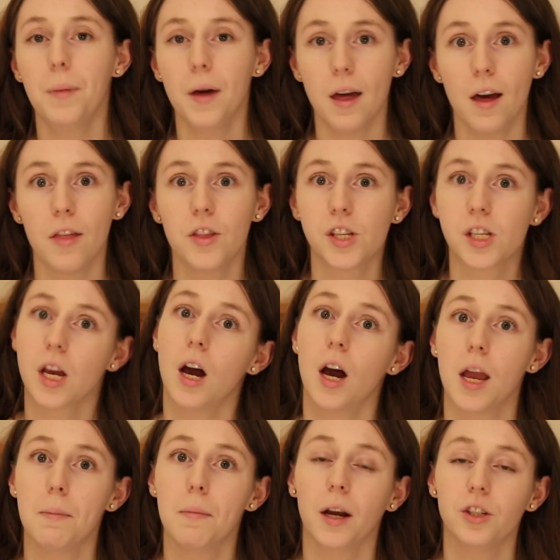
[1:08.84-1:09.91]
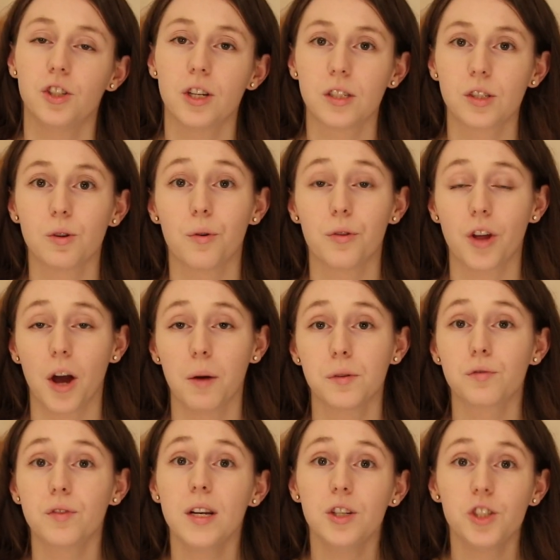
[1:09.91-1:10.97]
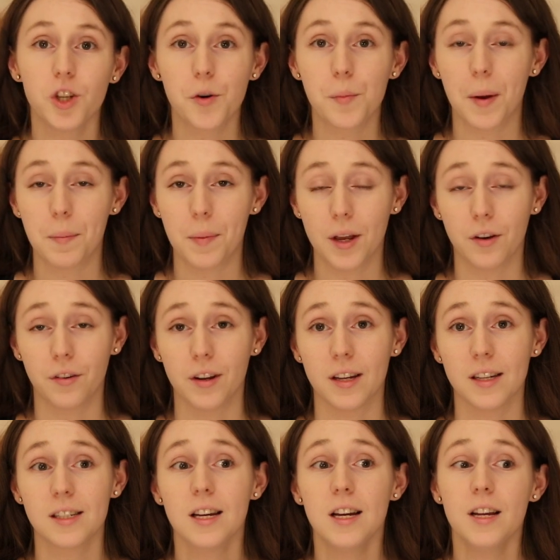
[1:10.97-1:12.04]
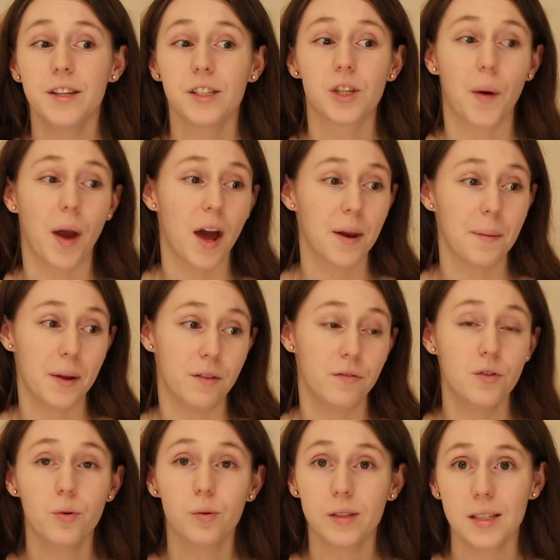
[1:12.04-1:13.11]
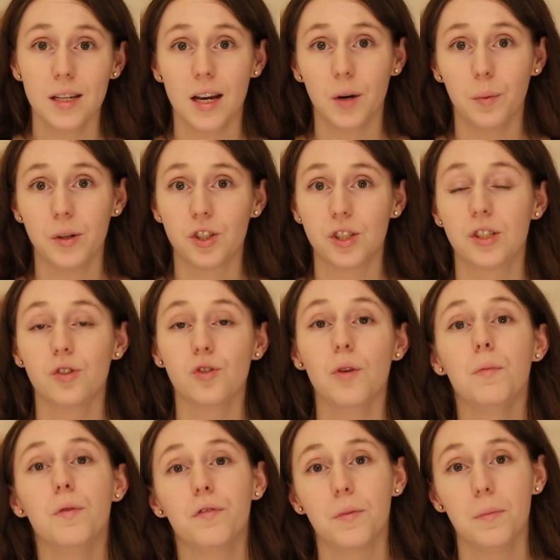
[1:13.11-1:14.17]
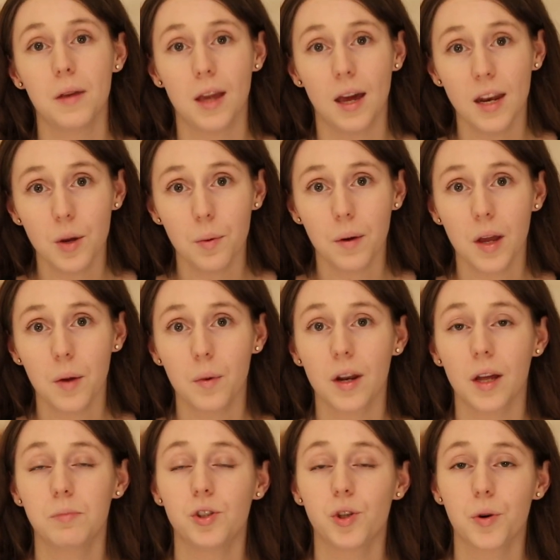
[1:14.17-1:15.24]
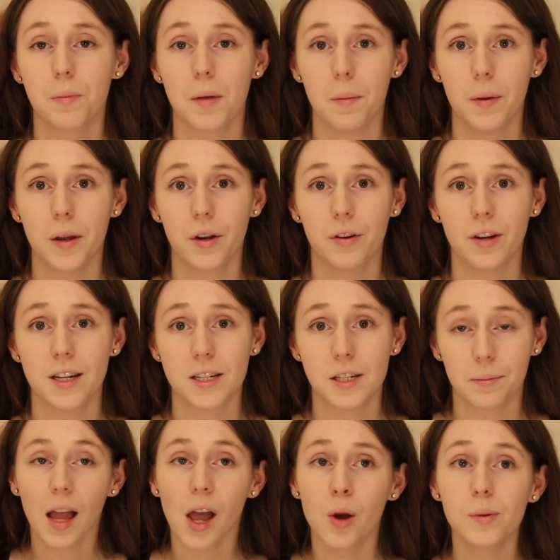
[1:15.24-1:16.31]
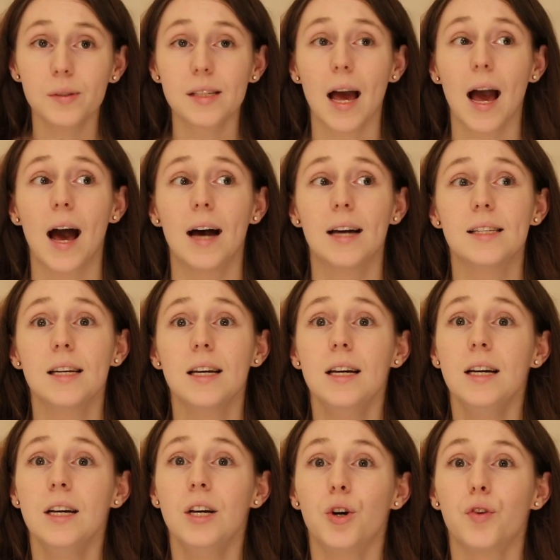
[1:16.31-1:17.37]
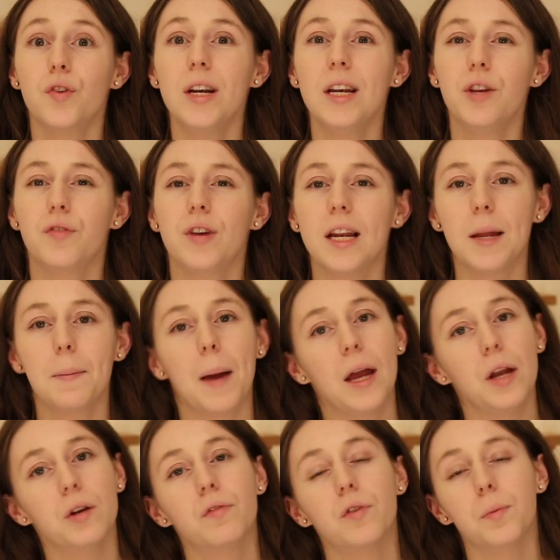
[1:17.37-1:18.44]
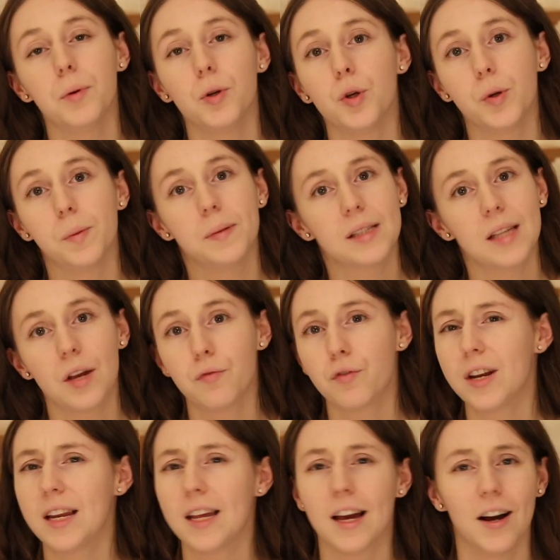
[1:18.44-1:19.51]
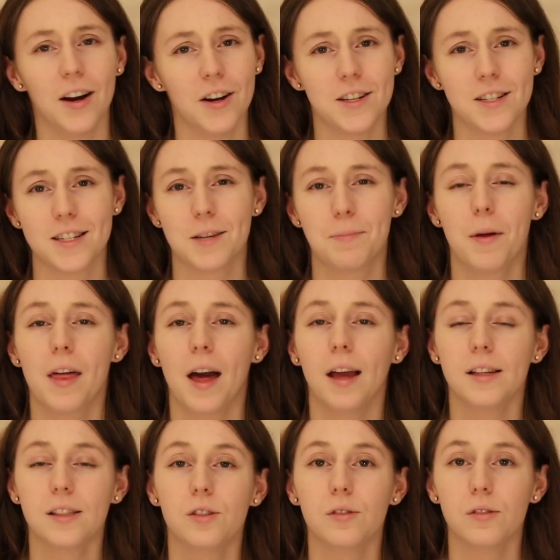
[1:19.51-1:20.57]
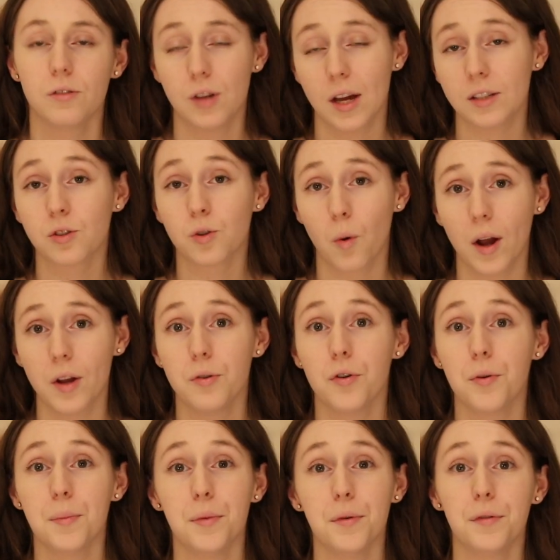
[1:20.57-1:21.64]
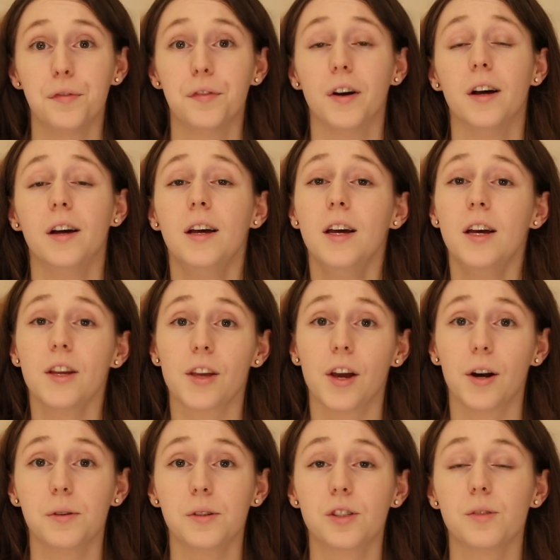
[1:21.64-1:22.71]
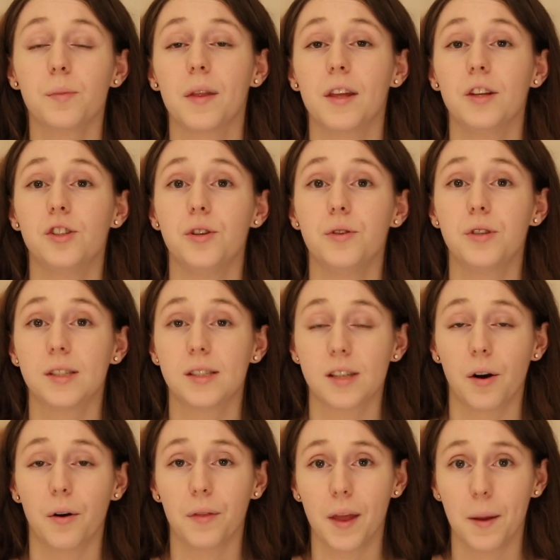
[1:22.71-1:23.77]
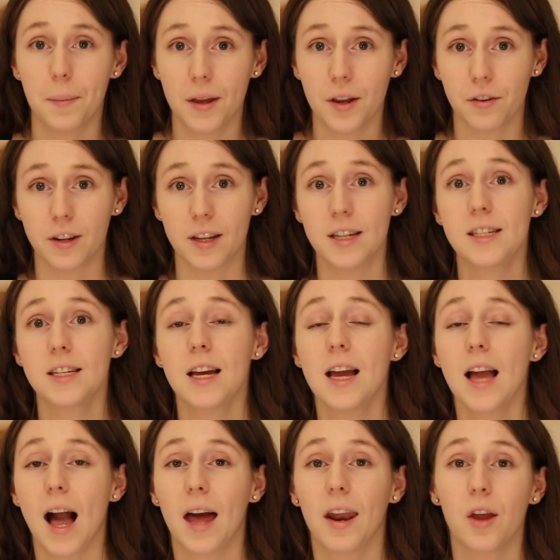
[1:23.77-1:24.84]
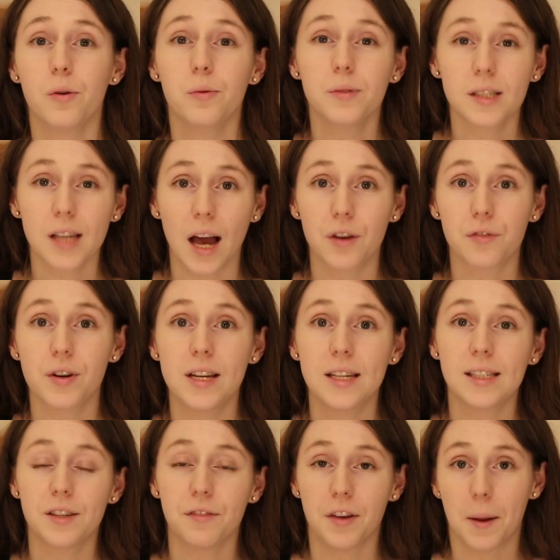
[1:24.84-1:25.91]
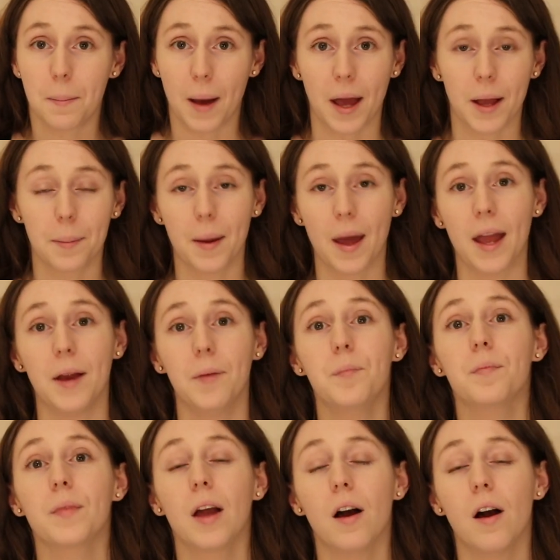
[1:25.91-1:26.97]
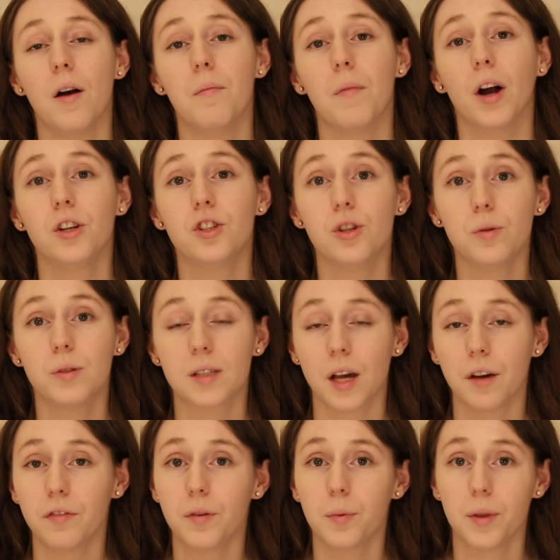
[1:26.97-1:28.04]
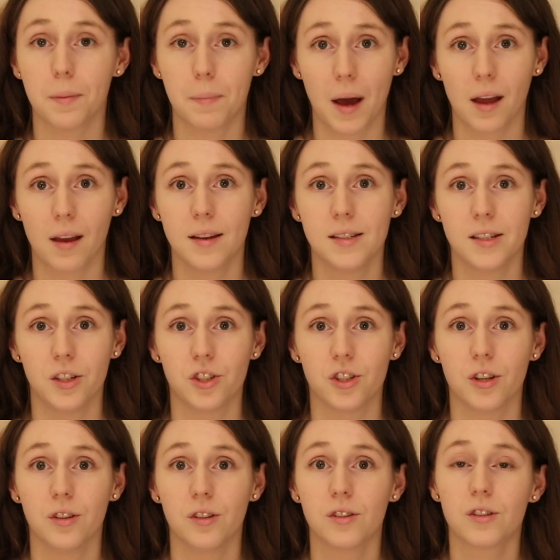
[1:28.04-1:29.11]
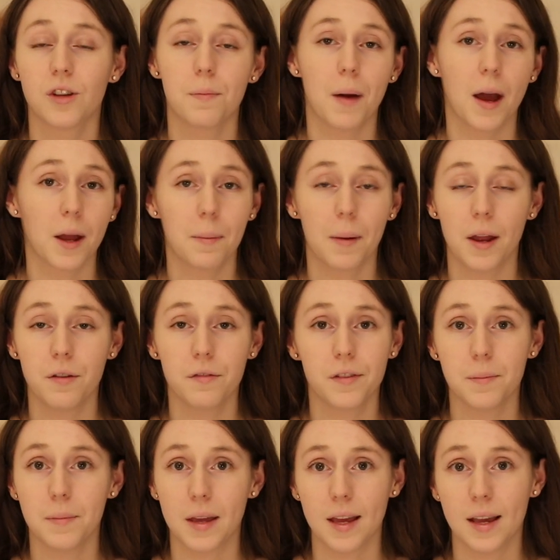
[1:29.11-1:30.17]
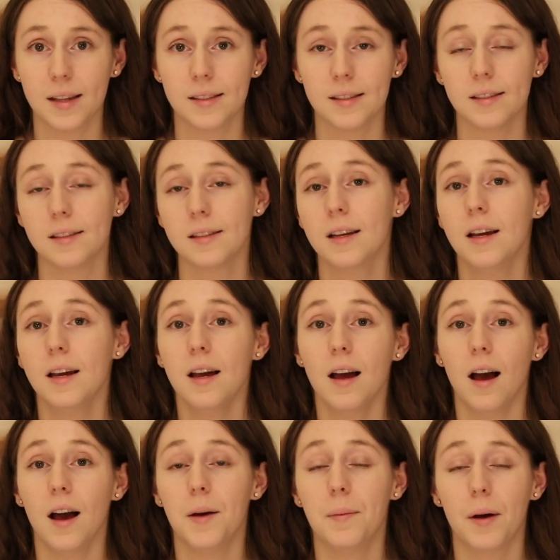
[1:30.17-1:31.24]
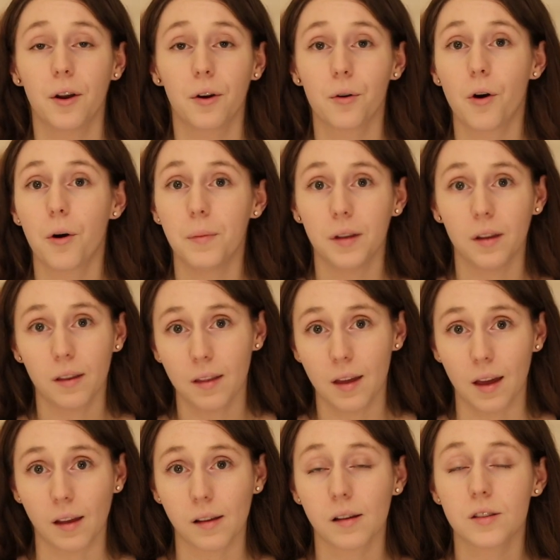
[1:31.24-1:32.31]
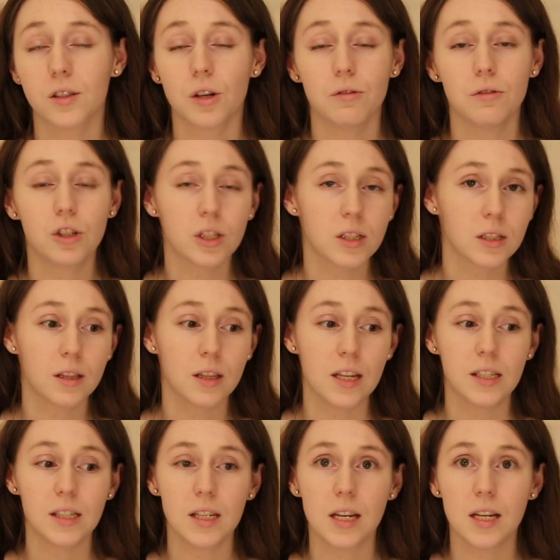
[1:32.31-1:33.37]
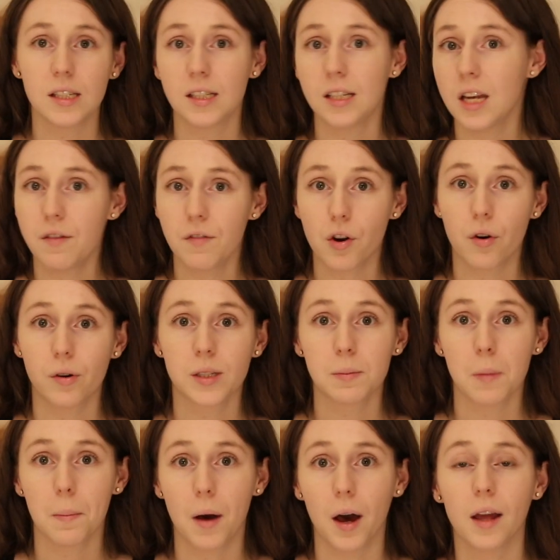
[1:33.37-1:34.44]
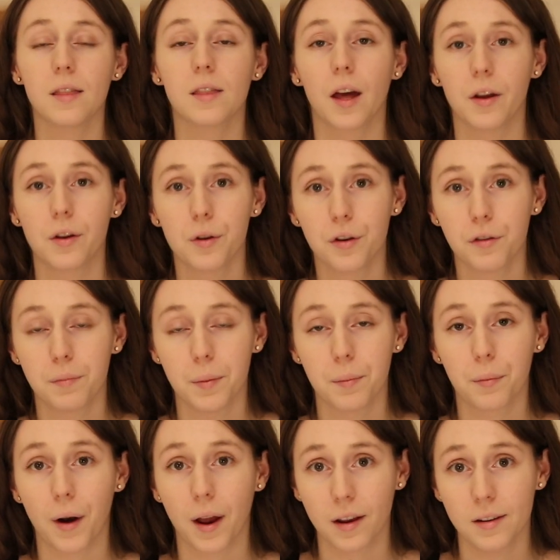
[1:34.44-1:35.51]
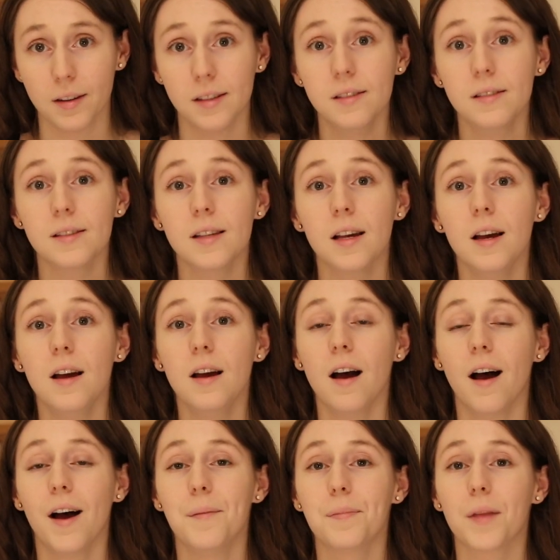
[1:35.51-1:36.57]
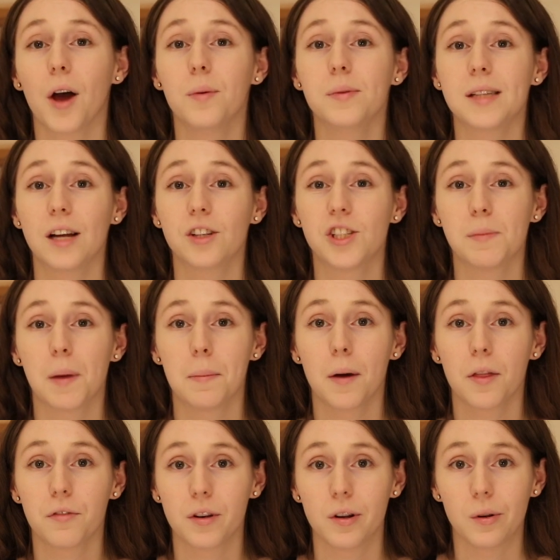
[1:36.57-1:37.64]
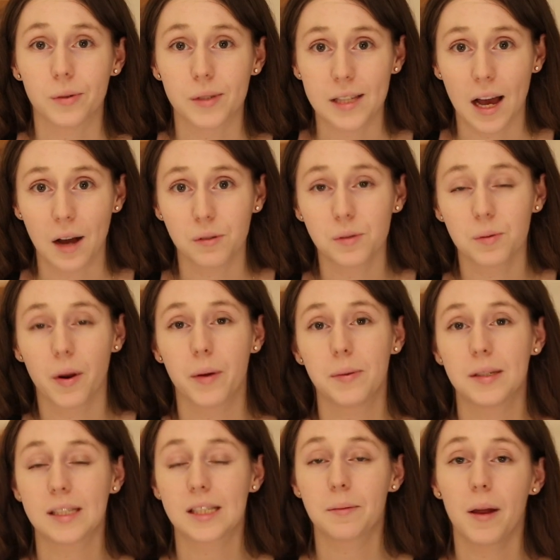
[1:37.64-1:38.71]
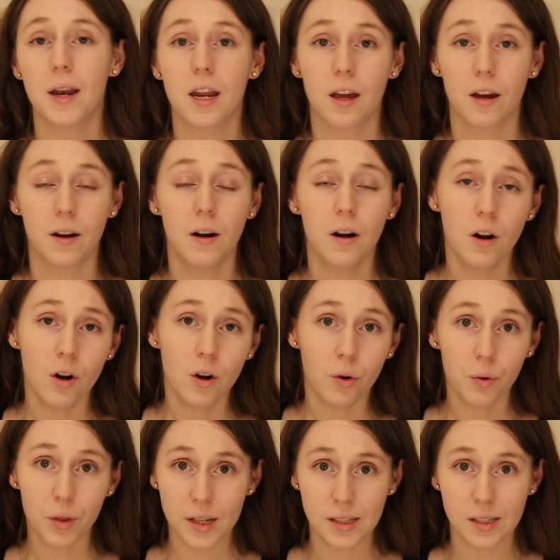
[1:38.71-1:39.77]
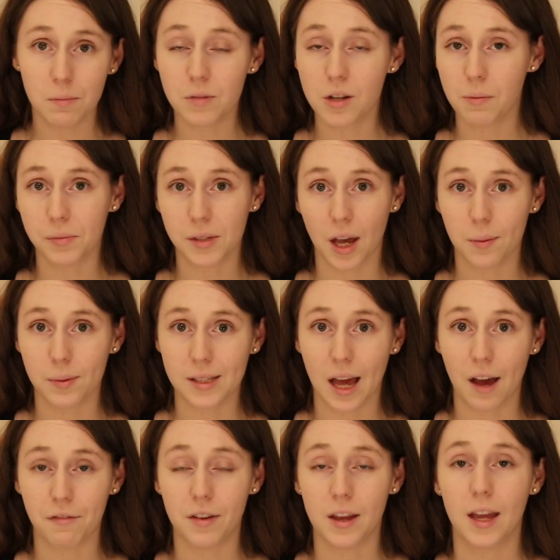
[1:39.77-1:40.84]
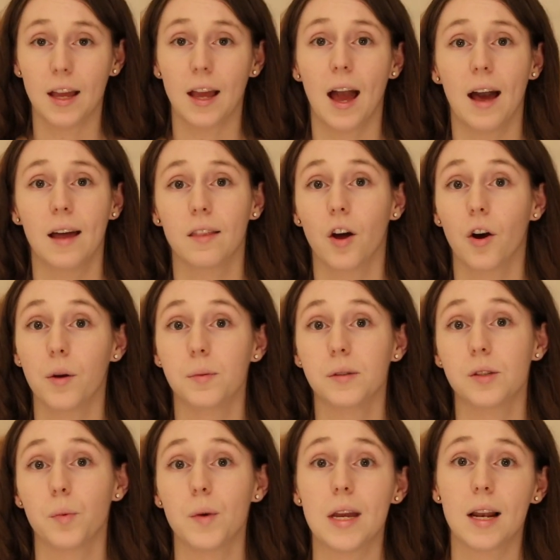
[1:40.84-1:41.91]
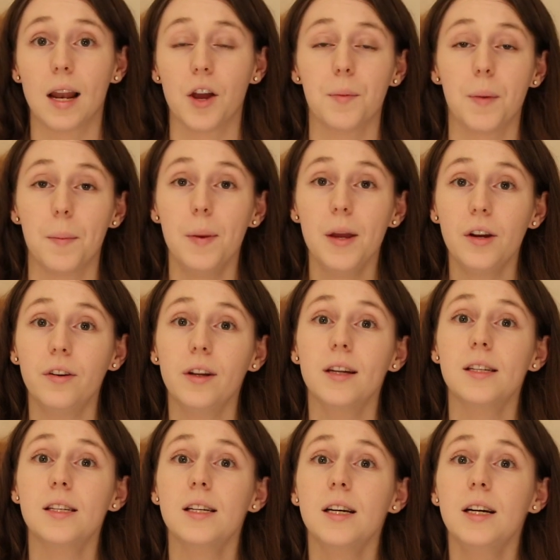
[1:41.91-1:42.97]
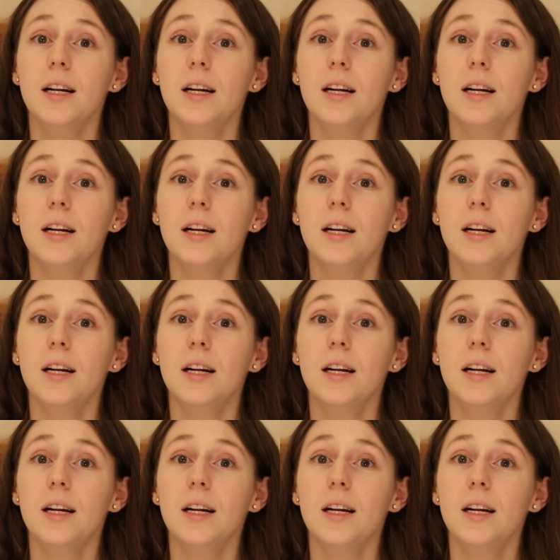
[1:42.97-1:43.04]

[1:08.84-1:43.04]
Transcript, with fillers: but at the time I just thought that I was really due on my period. So I had a bit of nausea, which is normal for me anyway when I'm due on my period. I also had really, really painful boobs. It really hurt. But that is that's quite normal for girls when they're due to start on their period. And I also had really severe back pain. Um, I do suffer with a back condition, so back pain for me isn't um, an uncommon thing. So just these things didn't even cross my mind that I could have been pregnant. Um, I was actually at my mother-in-law's house when I was explaining her all these symptoms I was having and that I was a week late on my period.